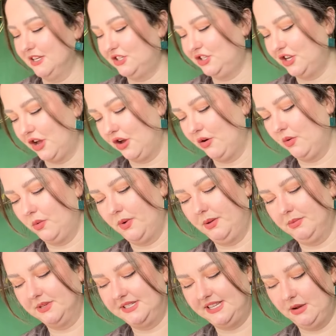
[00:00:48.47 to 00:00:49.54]
So we
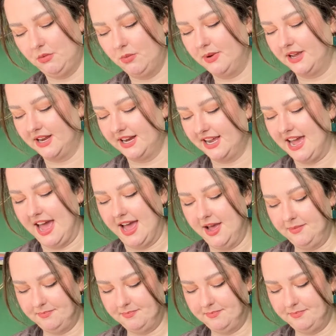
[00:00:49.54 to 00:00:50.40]
will see what we're gonna get,